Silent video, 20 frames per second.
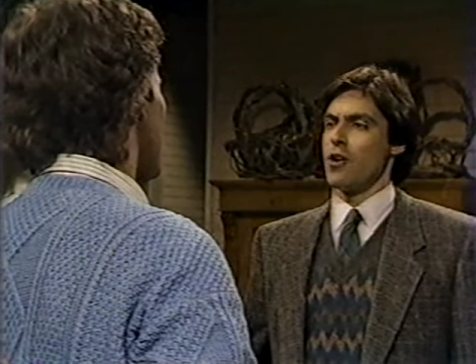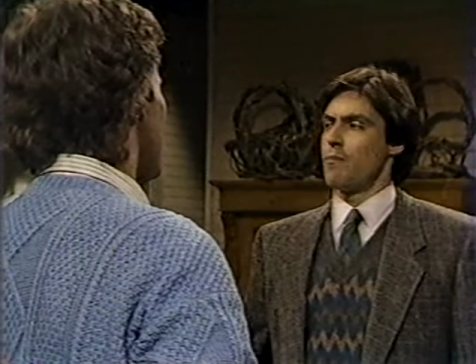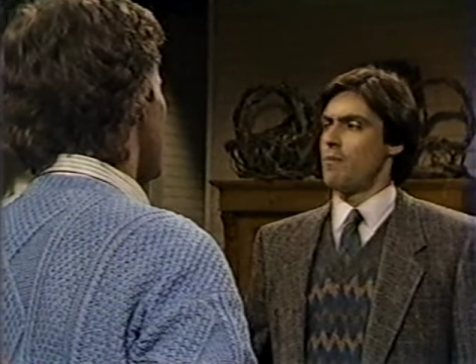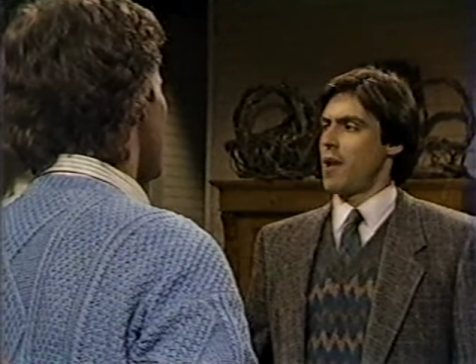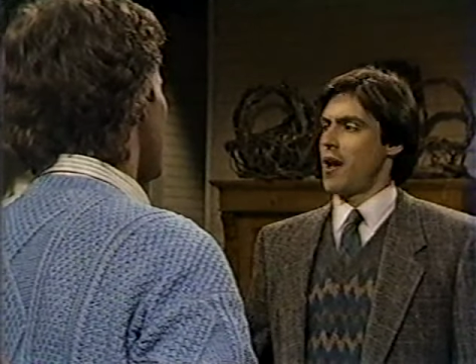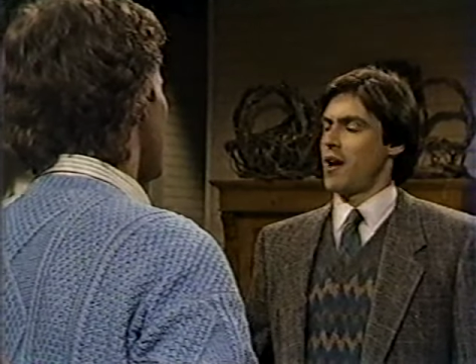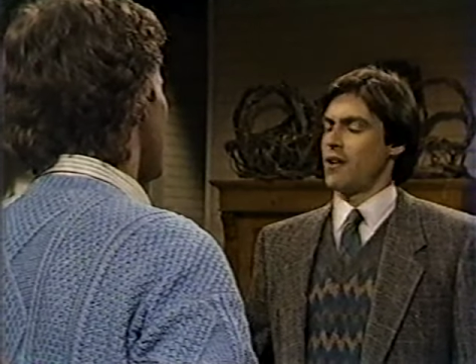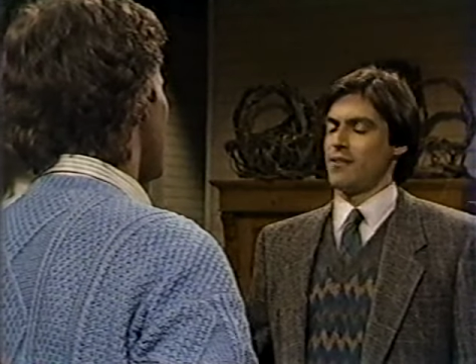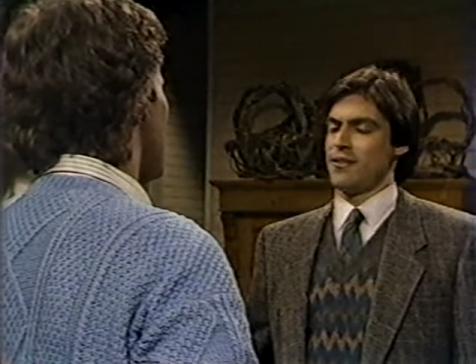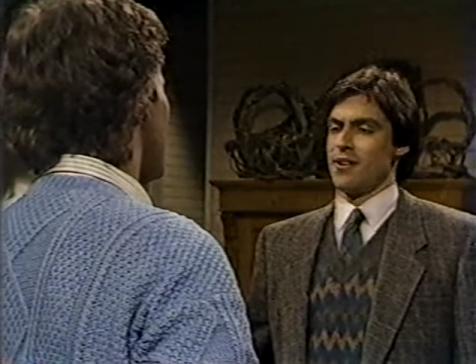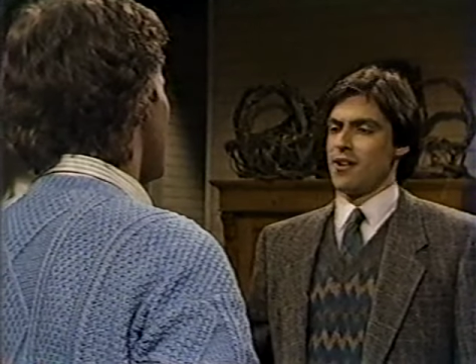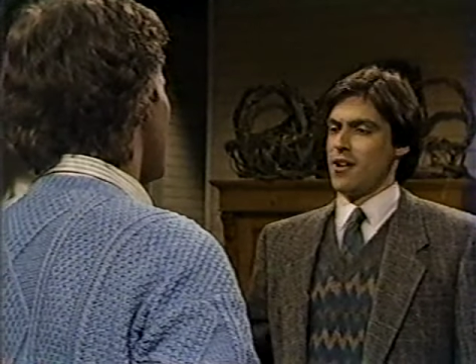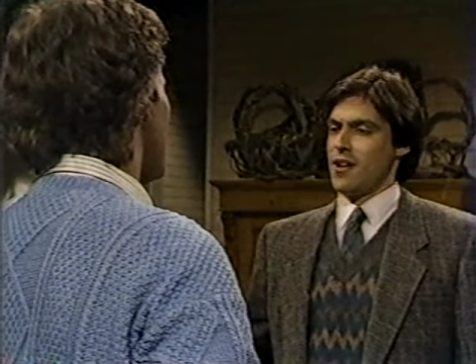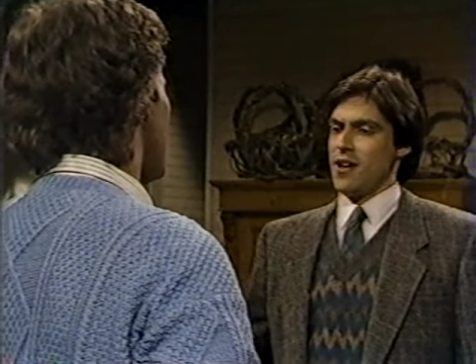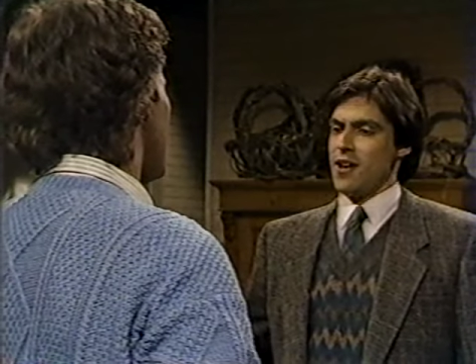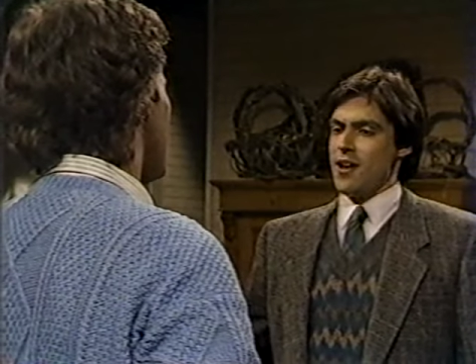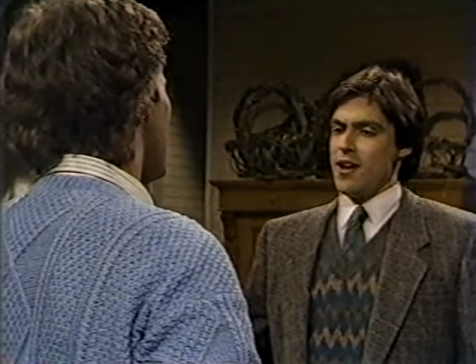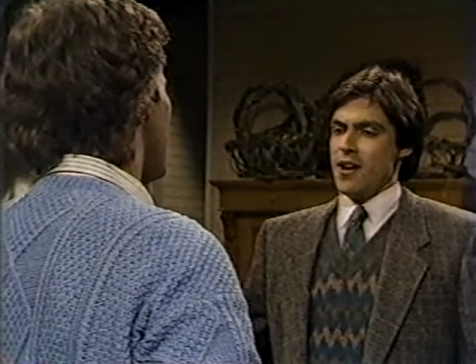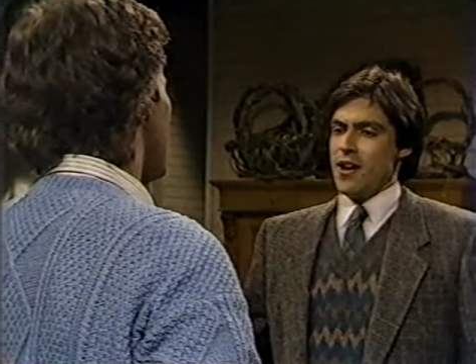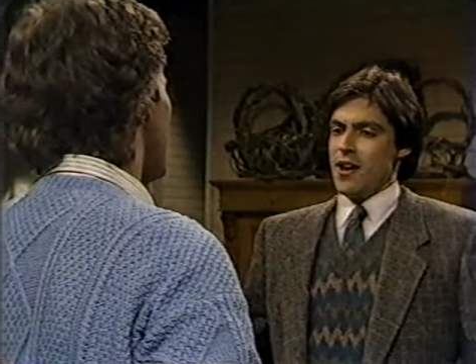about
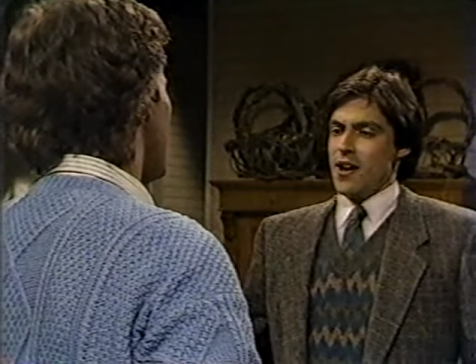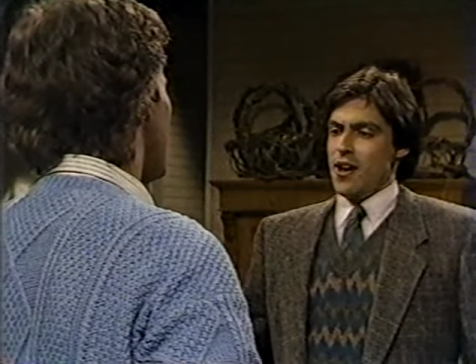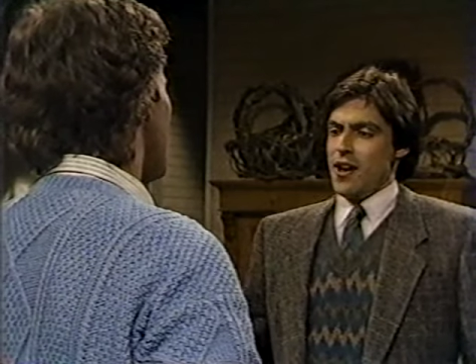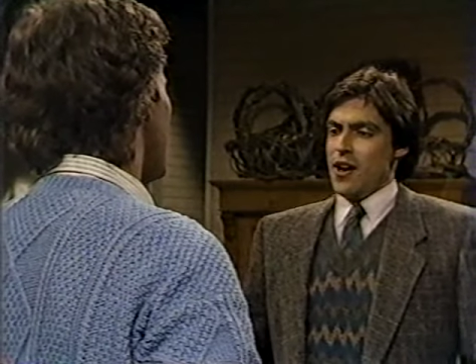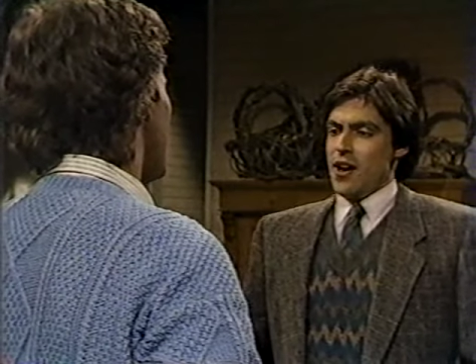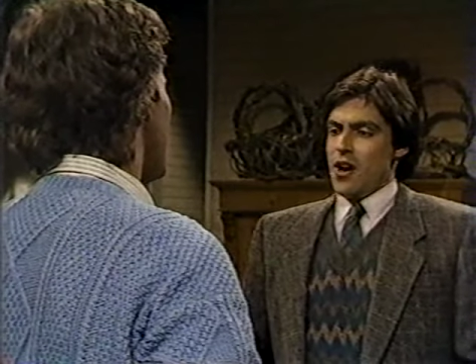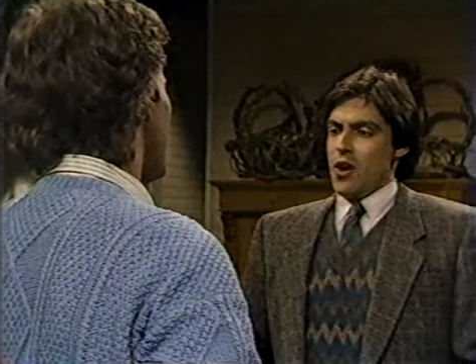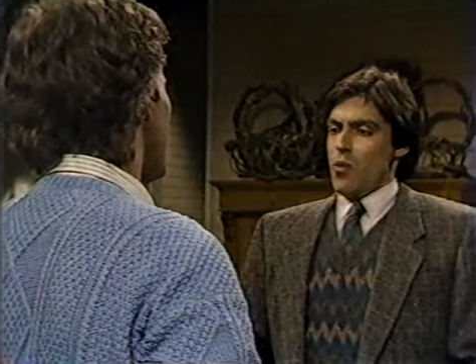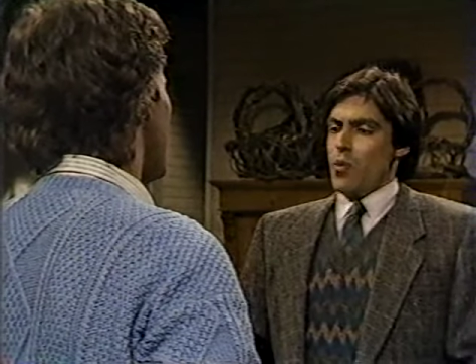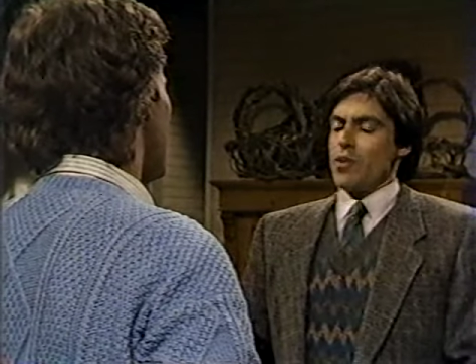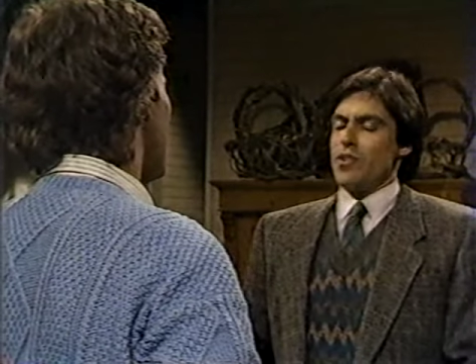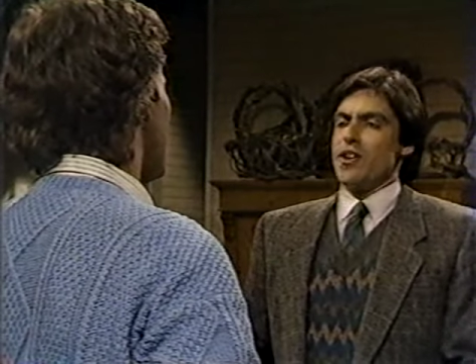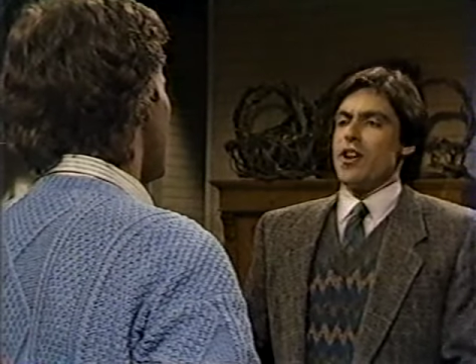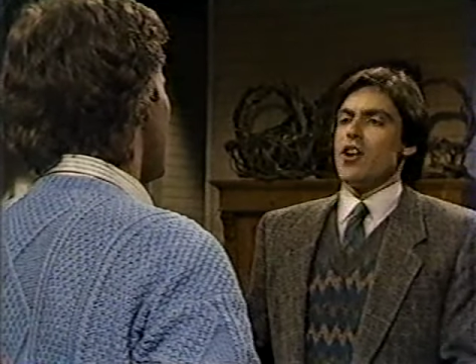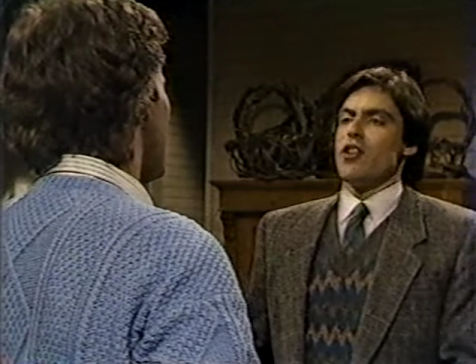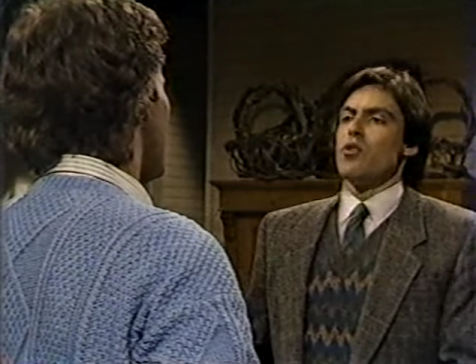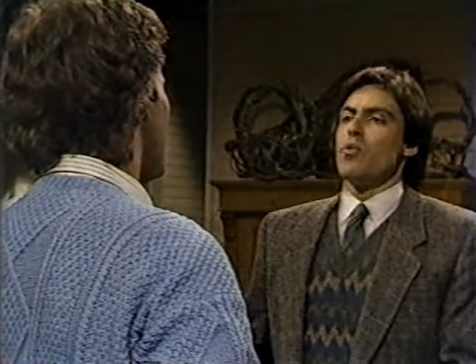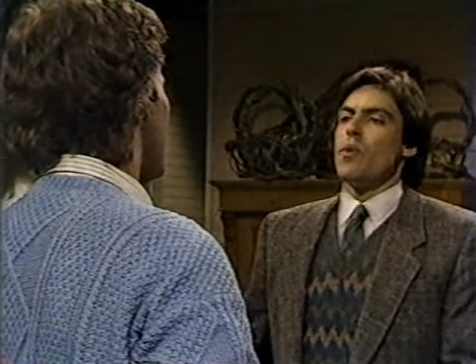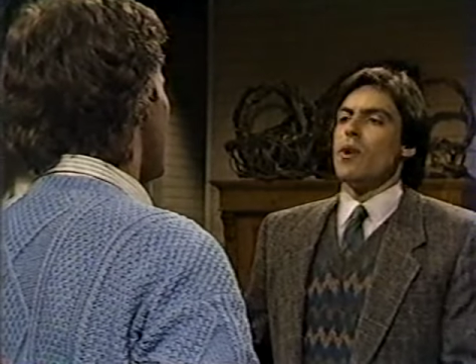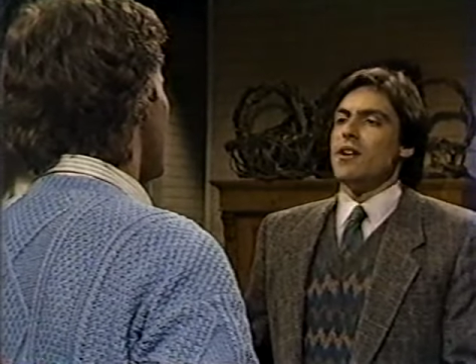what the
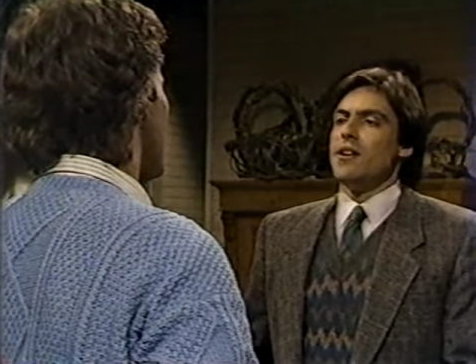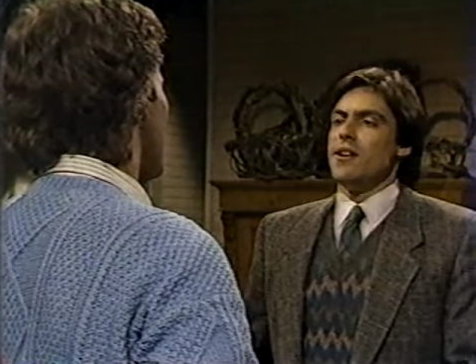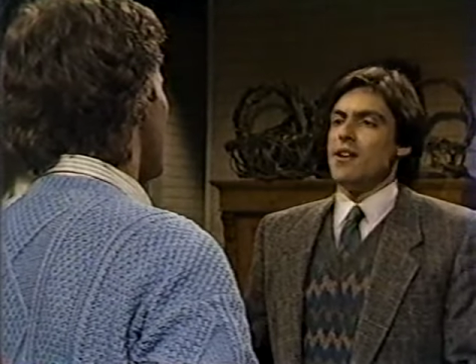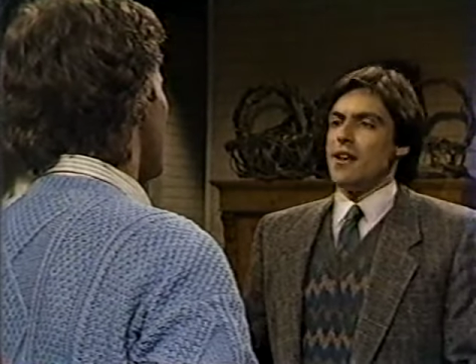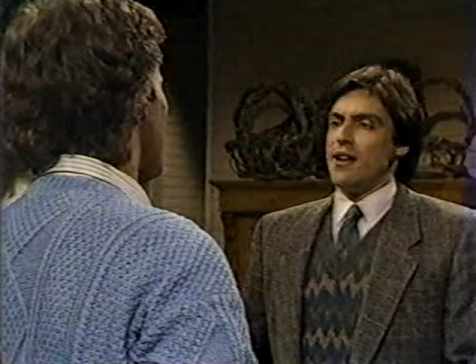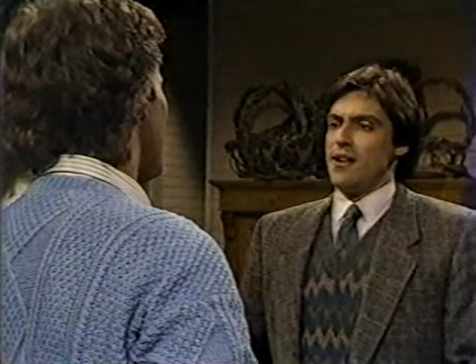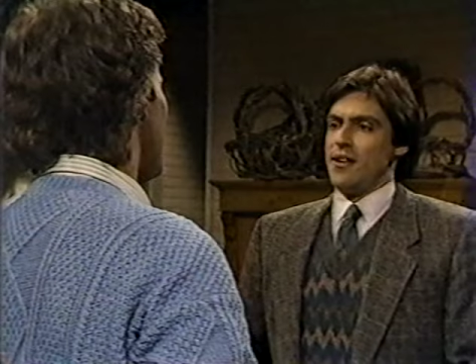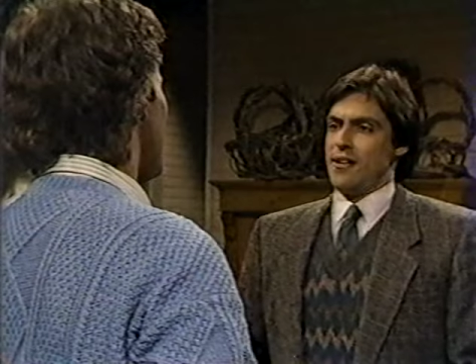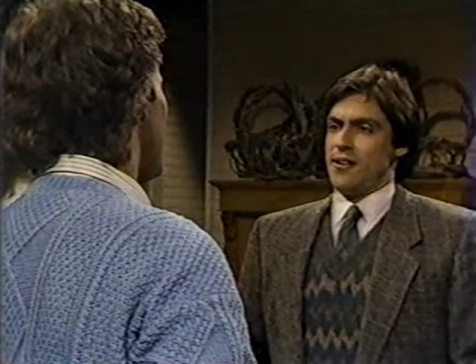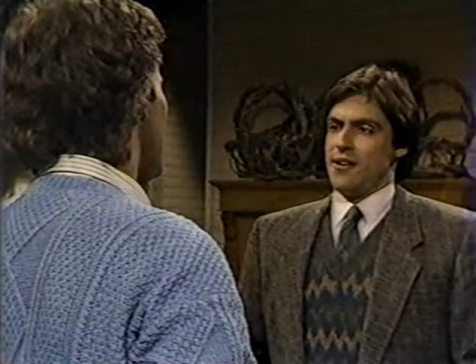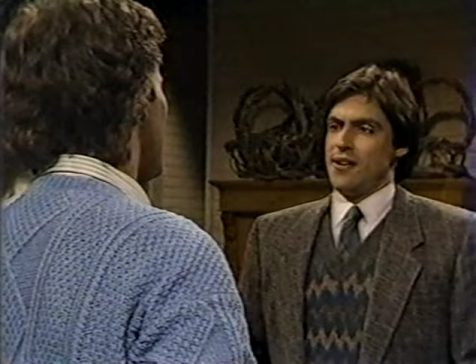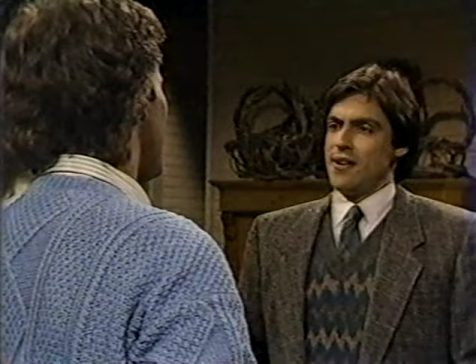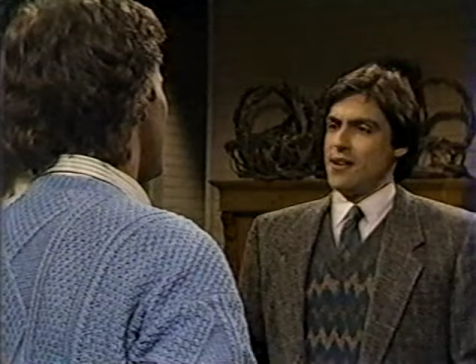other one did.